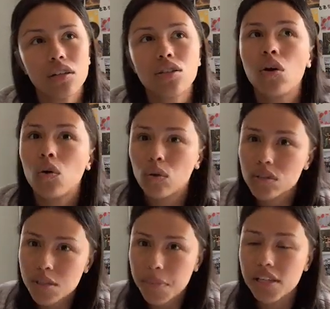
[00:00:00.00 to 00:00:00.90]
to
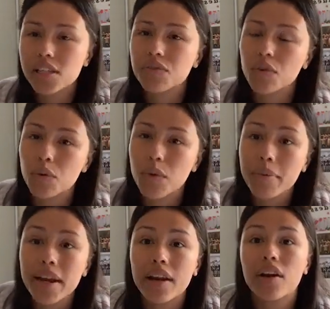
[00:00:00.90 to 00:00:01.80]
hold space for the
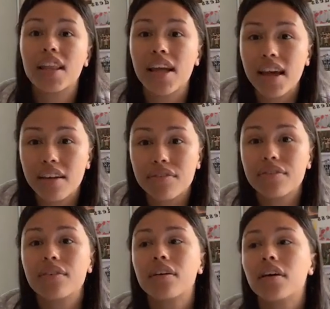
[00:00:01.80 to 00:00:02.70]
women in our
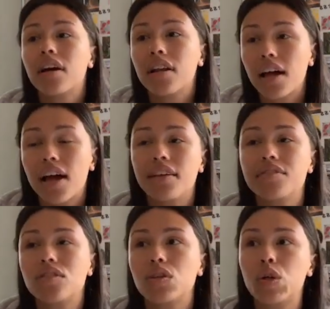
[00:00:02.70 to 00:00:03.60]

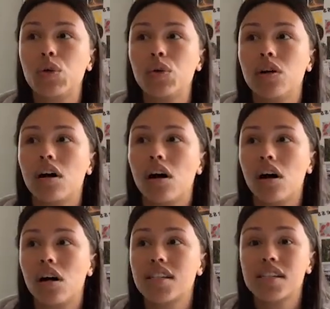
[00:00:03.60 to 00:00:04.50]
lives who
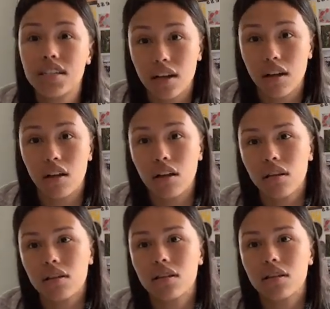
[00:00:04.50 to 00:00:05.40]
are still
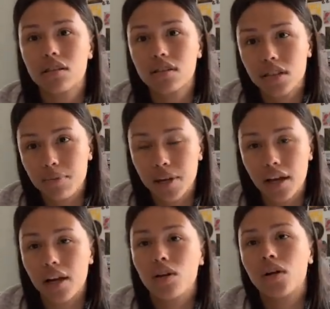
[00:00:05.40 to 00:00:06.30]
sleeping
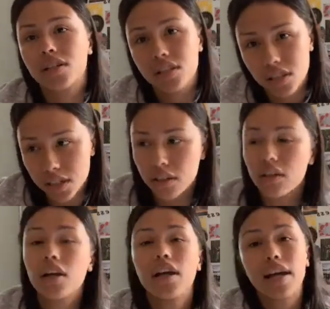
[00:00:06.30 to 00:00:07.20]
and who are
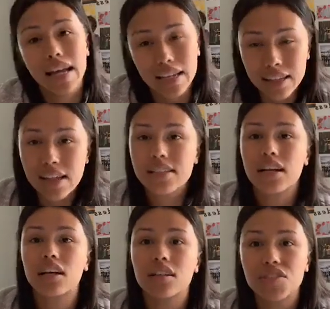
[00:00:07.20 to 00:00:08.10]
still in that
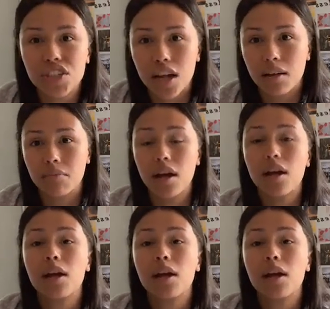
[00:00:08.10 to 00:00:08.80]
cycle of shame.